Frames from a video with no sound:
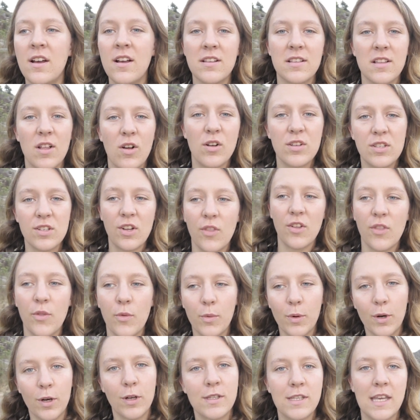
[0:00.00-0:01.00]
as long as all the
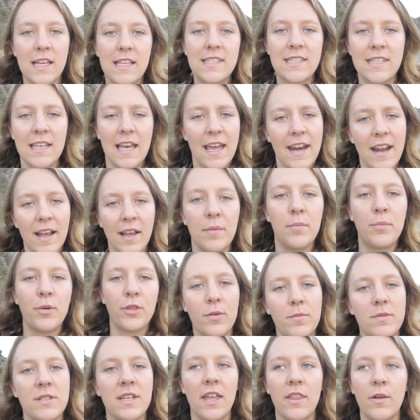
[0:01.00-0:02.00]
words get said I can
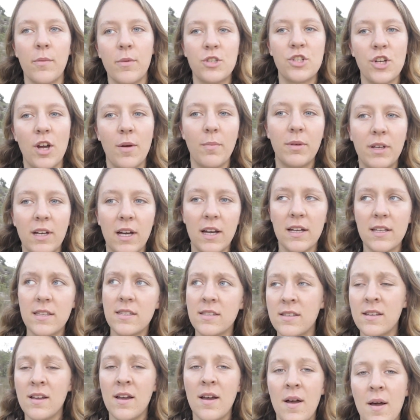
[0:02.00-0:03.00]
put them together with jump
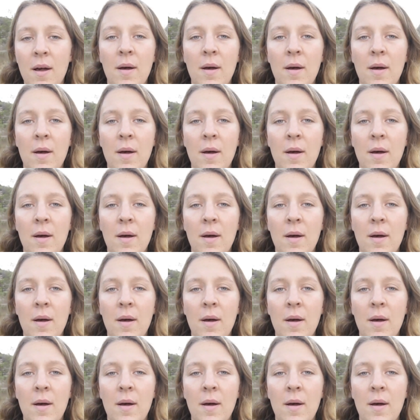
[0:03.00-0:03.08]
cuts.